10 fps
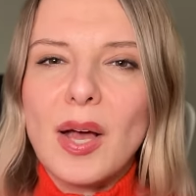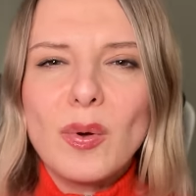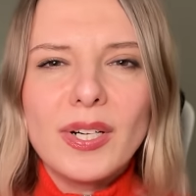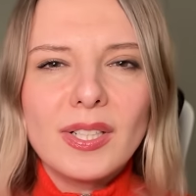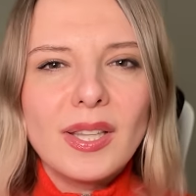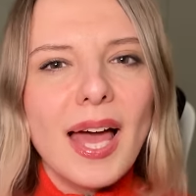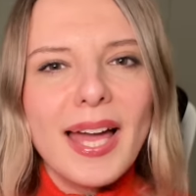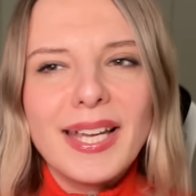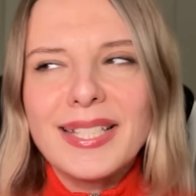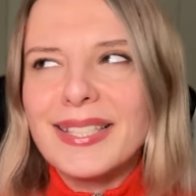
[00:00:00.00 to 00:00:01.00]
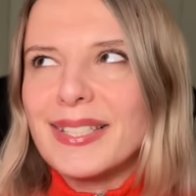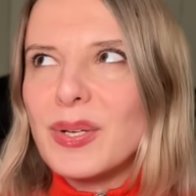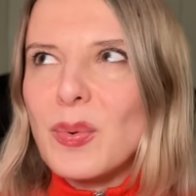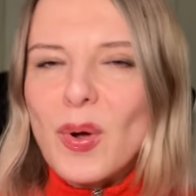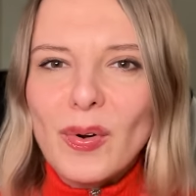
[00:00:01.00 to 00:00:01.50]
our allies
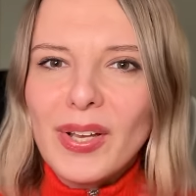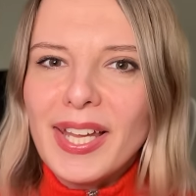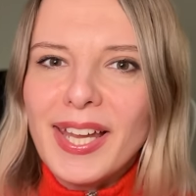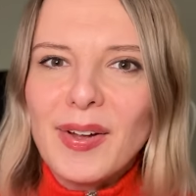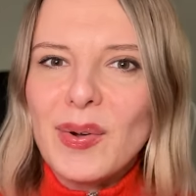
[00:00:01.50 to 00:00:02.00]
quarreling